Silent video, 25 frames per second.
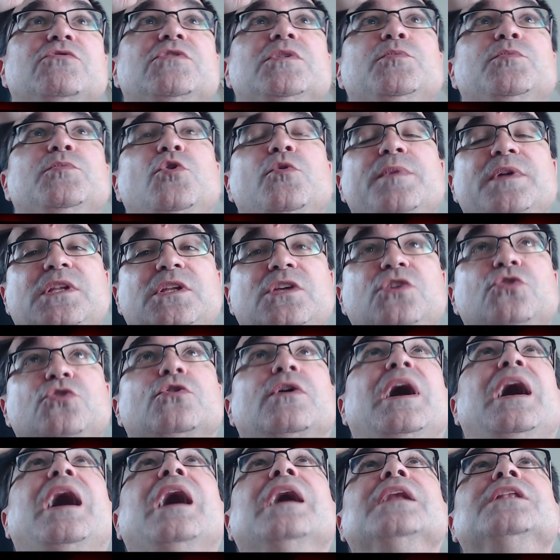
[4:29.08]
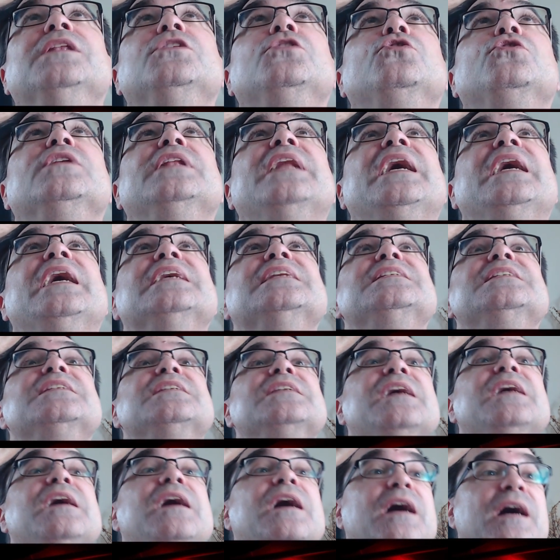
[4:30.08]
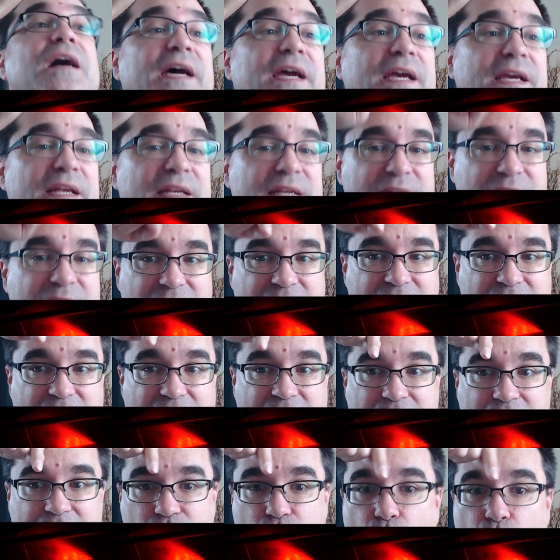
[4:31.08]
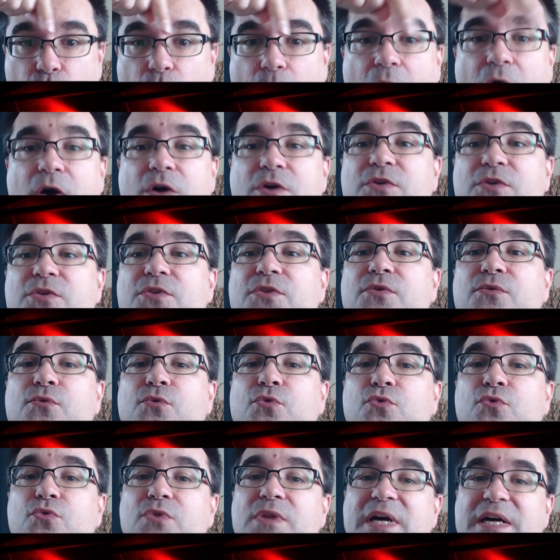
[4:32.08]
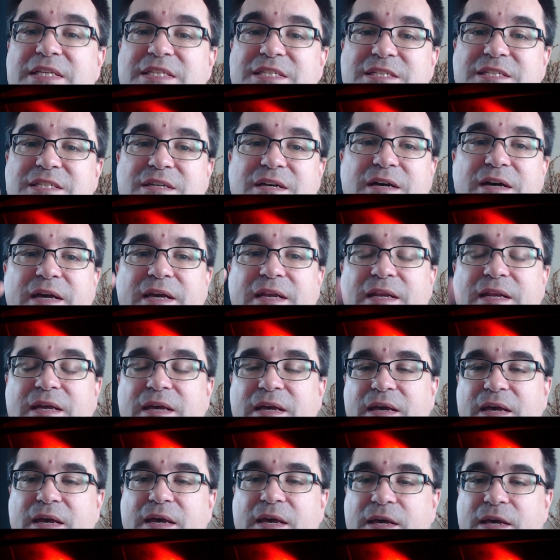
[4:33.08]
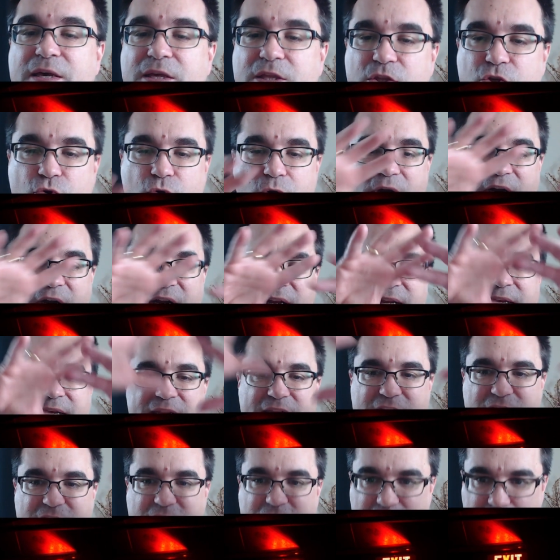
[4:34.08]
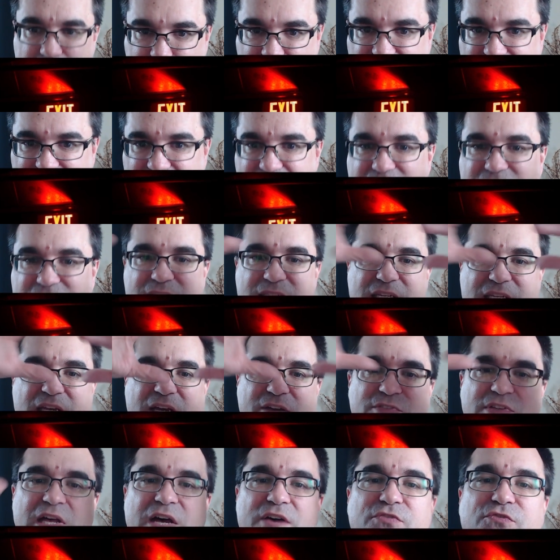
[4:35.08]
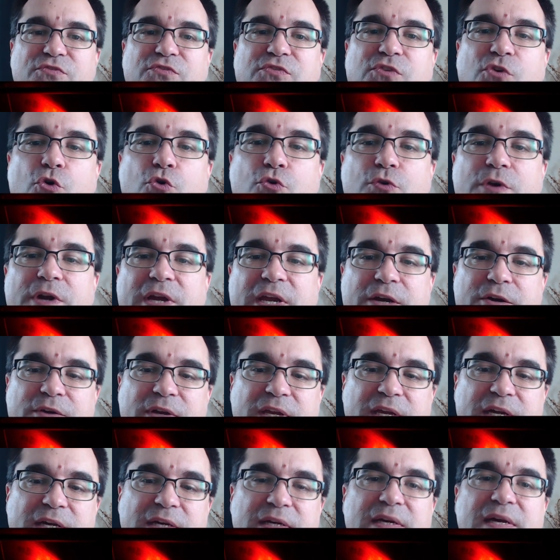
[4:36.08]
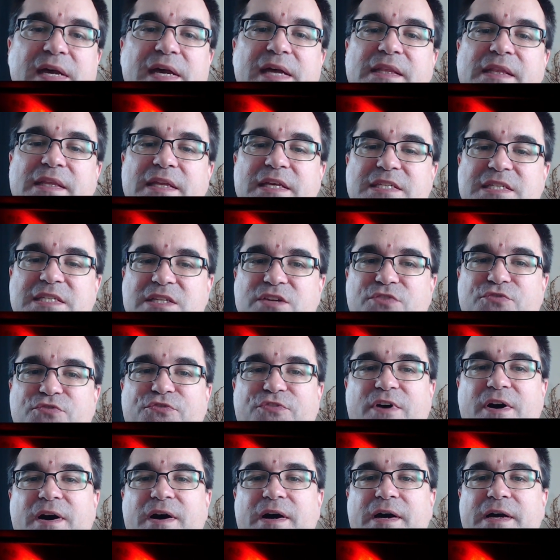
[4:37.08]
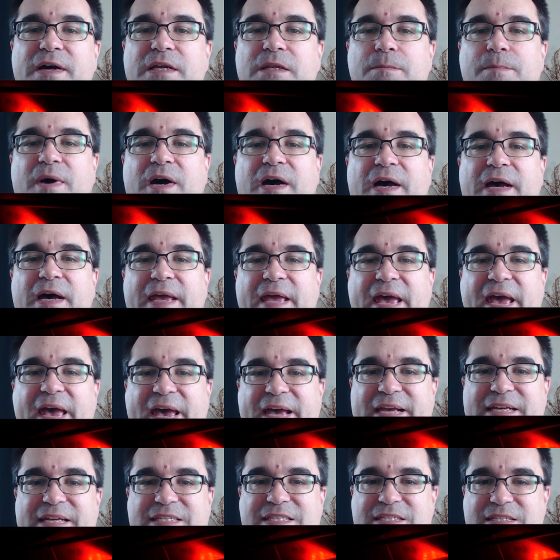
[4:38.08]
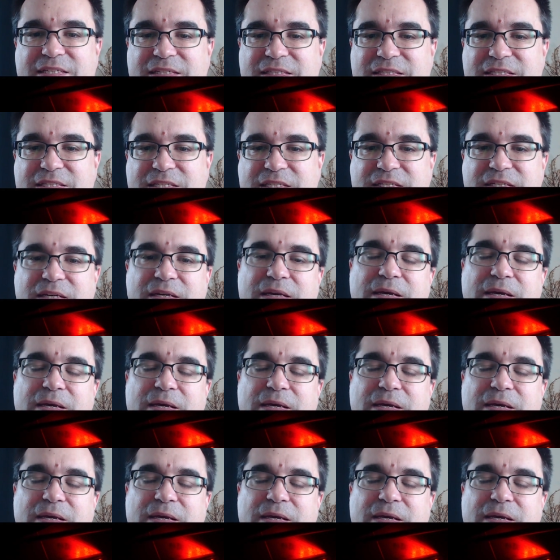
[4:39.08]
the moment you're under that sign and you walk through that sign, you are in a space of that floor area that's defined by exits,